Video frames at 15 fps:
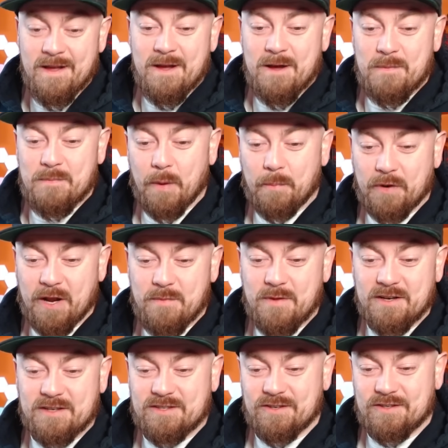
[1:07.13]
But Prime
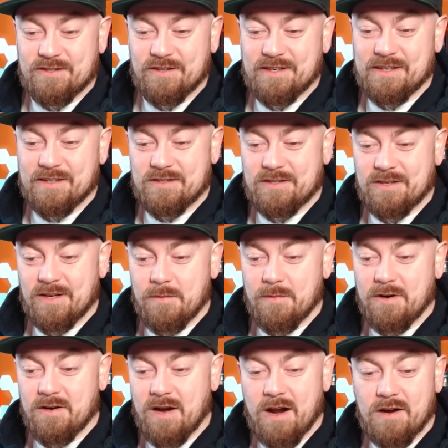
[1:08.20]
Minister Sir Keir
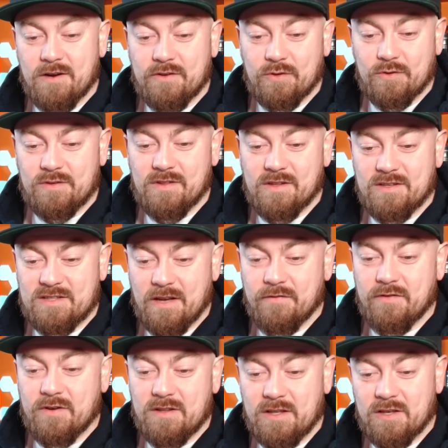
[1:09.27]
Starmer argued that
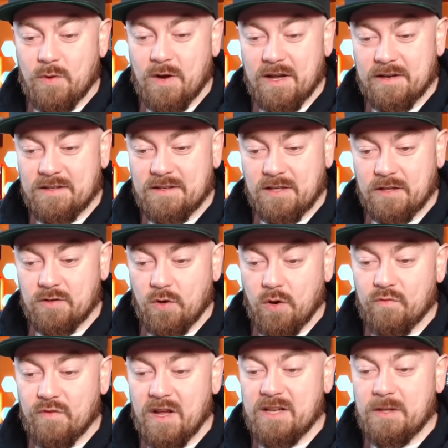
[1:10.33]
several inquiries had
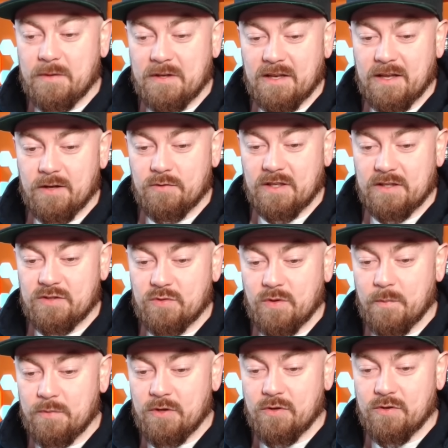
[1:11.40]
already been held into
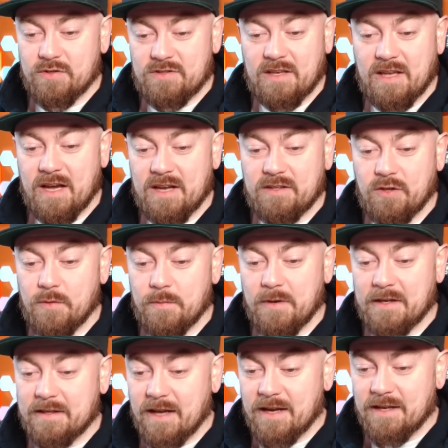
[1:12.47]
abuse carried out
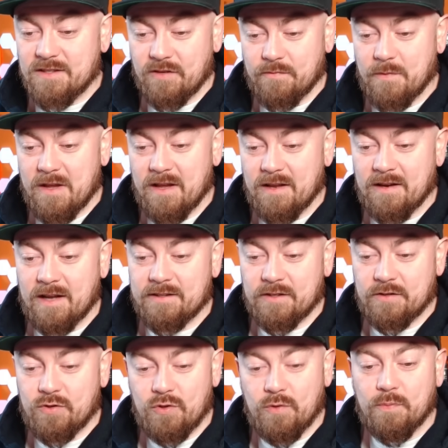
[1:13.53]
by gangs of men and a
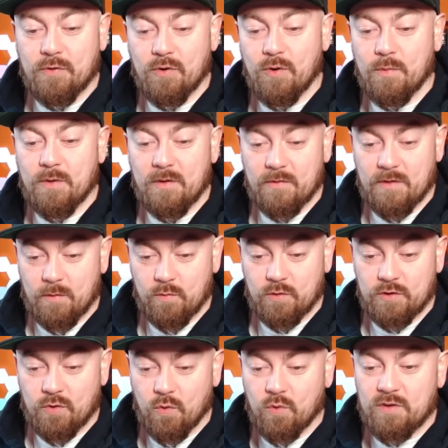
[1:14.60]
new probe that
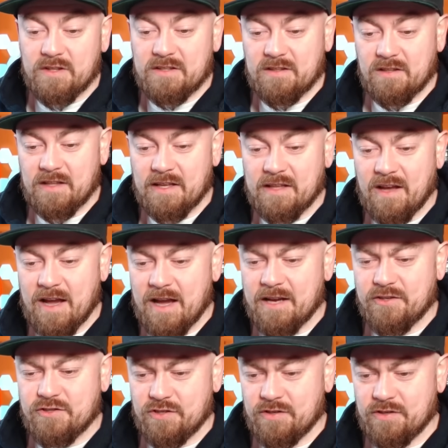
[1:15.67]
would only delay the
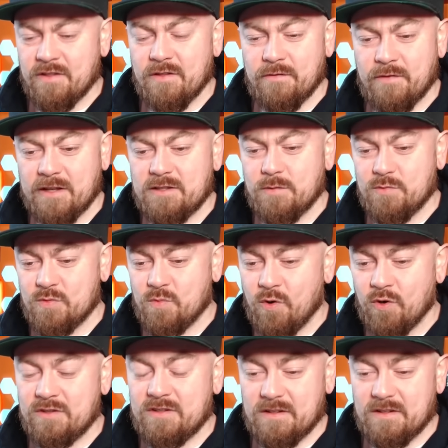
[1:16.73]
action the victims
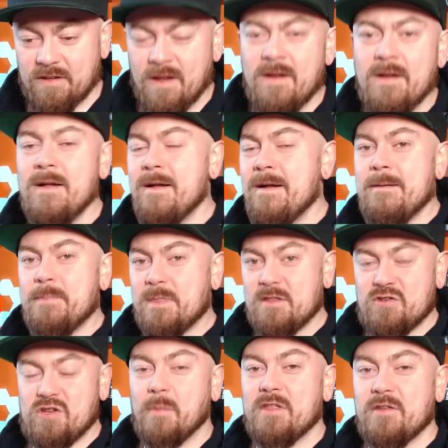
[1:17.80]
wanted.
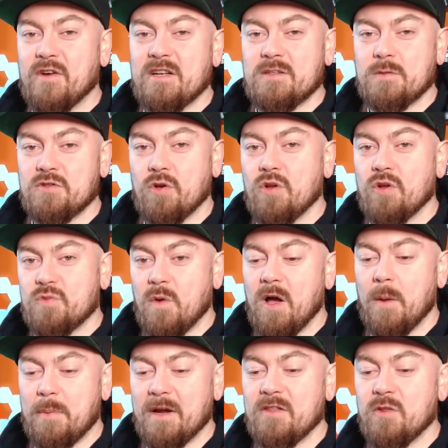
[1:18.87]
Some of the victims are on
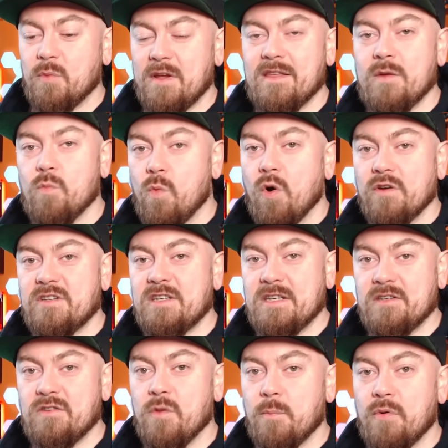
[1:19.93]
Twitter, by the way, they
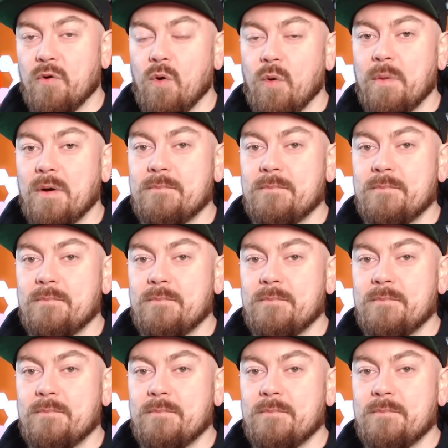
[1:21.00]
wanted the probe.